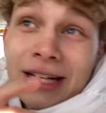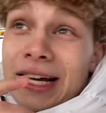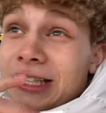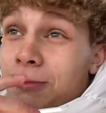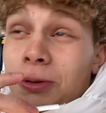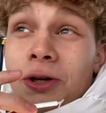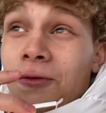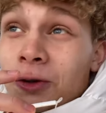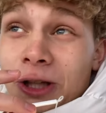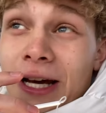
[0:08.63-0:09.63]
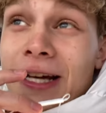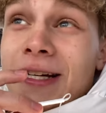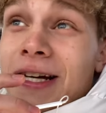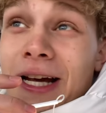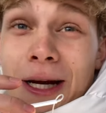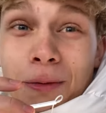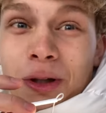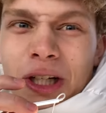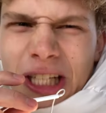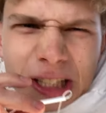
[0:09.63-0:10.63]
It's a beautiful day, and we're
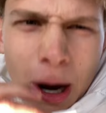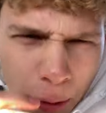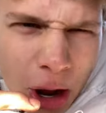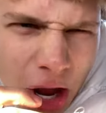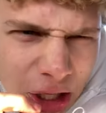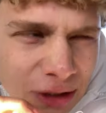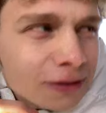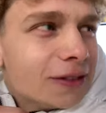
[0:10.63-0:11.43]
going to get that win!